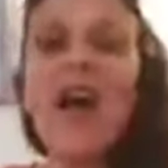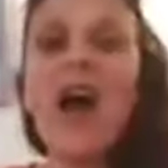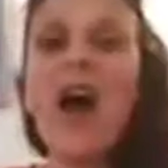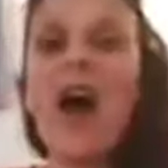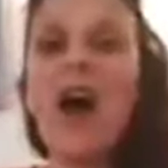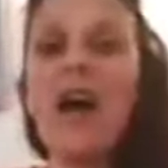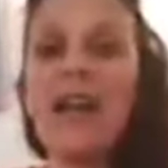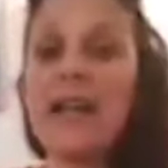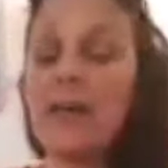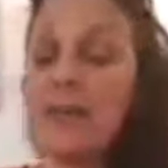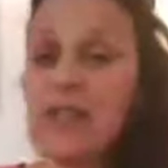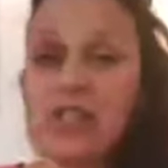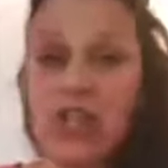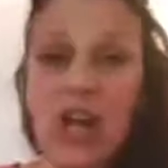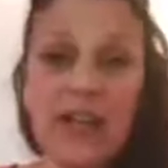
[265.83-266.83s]
Uh, it can be
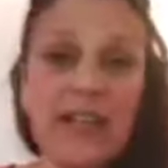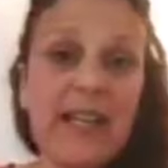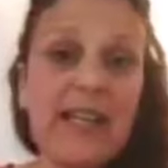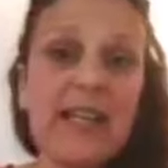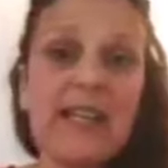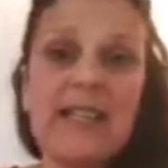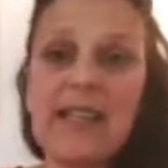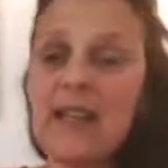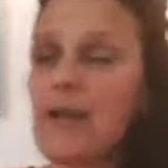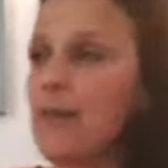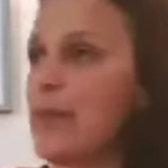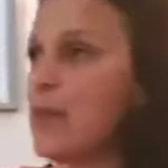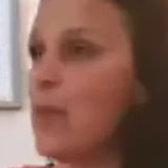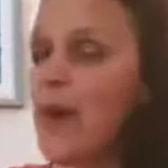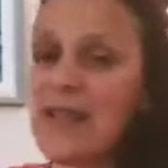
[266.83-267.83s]
Chinese, it can
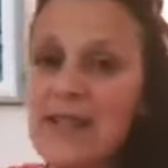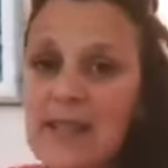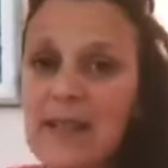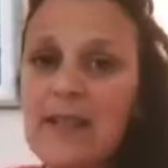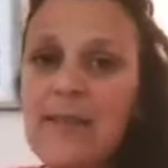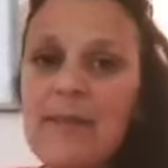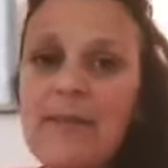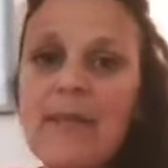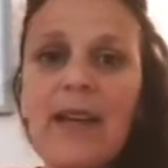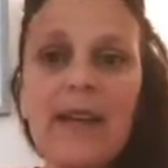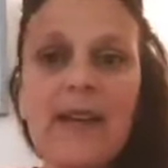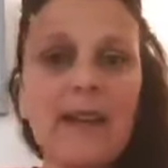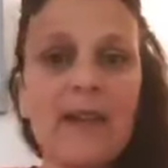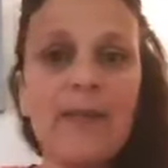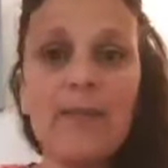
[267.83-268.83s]
be Western,
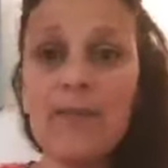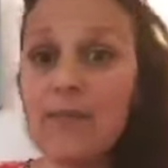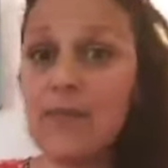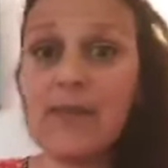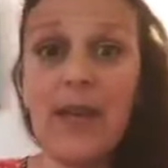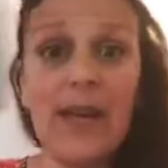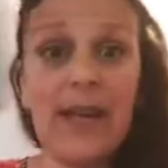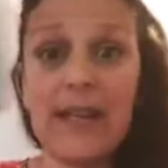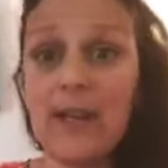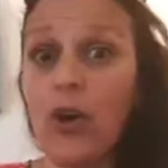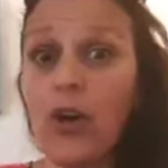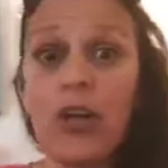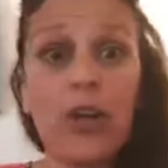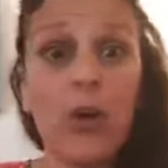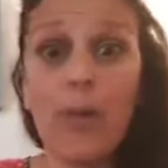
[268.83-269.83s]
it can it
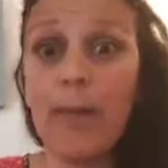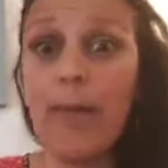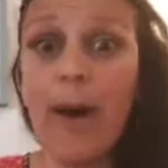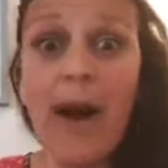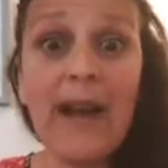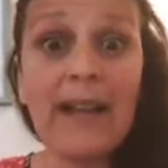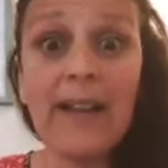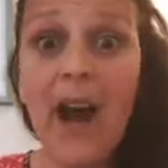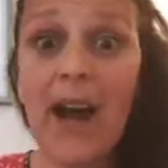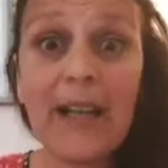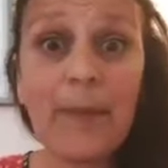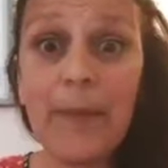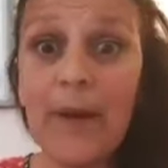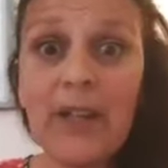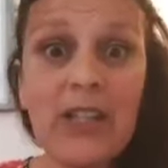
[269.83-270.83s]
can combine
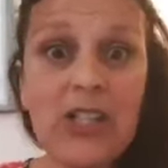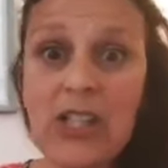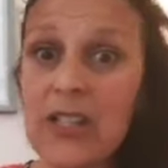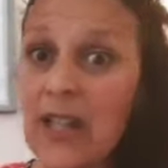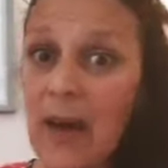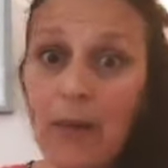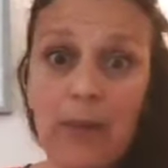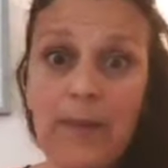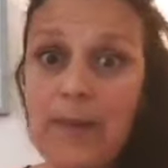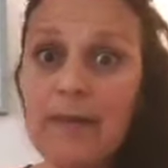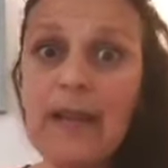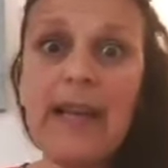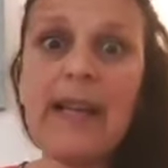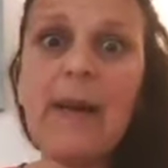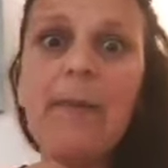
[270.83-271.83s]
acupuncture. That would be
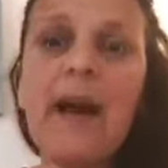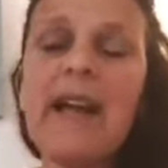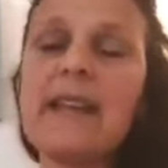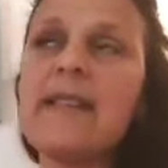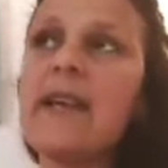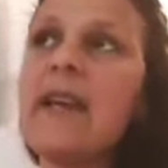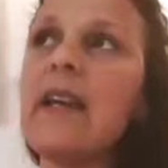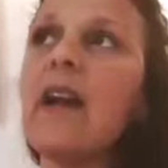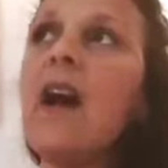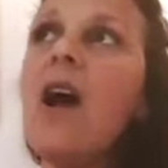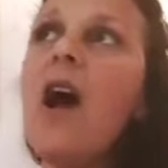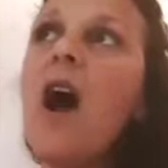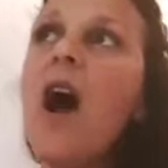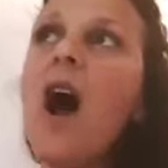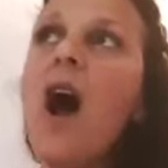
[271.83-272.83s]
really amazing.
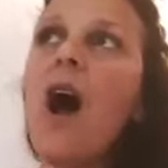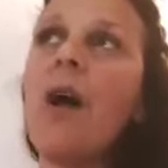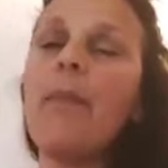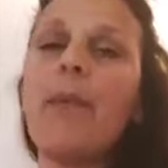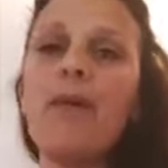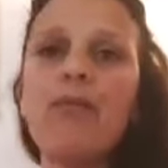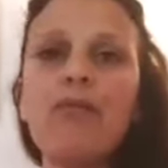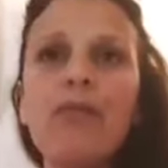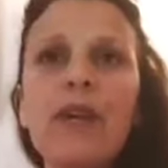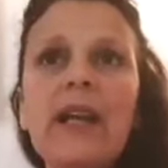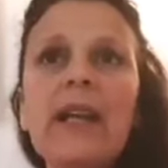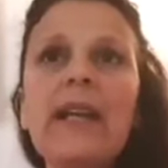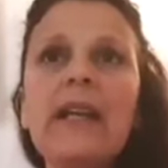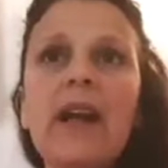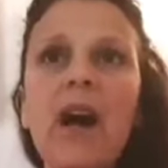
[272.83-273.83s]
Uh, but
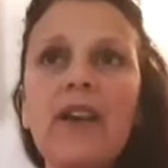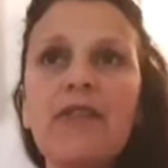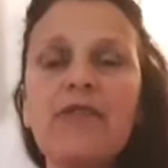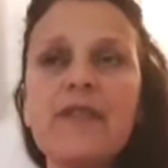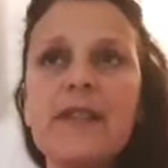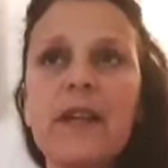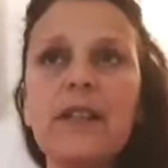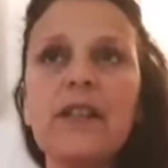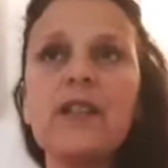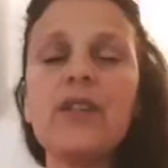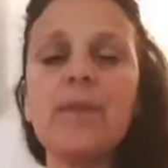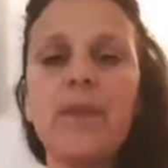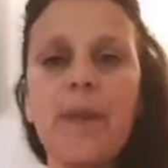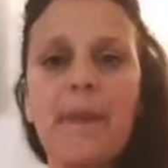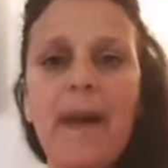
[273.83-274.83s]
really, kind of starting to
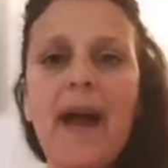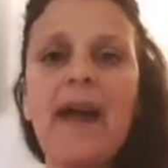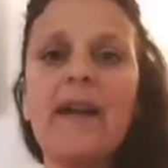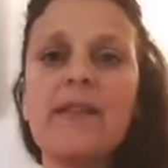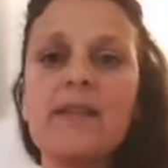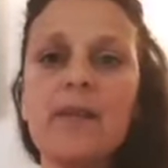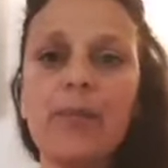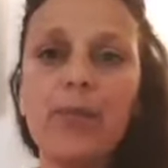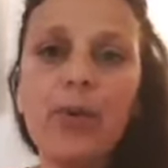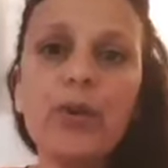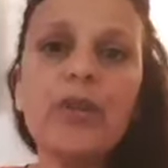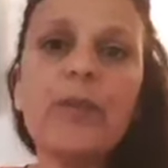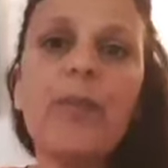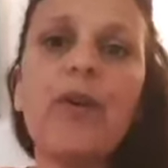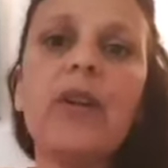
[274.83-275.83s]
prepare and
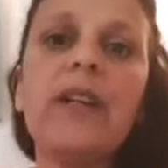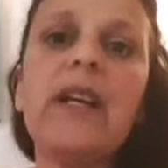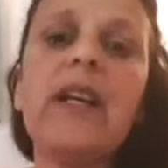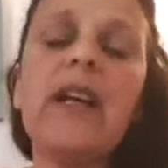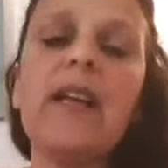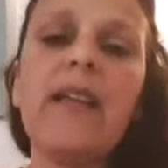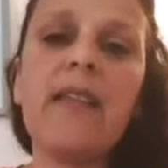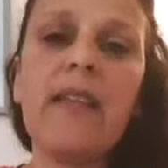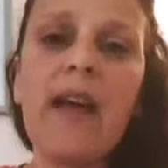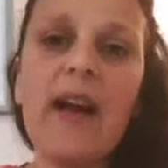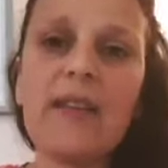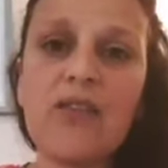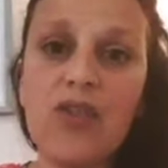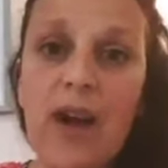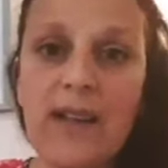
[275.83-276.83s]
support the body in
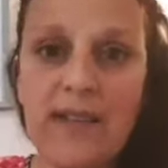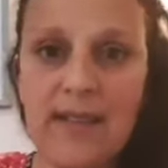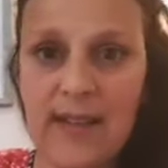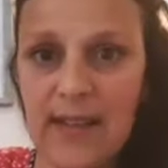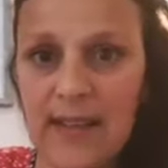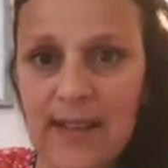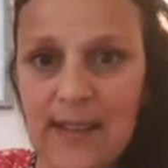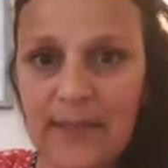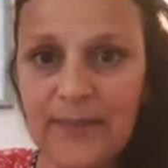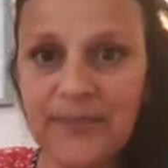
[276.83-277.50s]
that transit.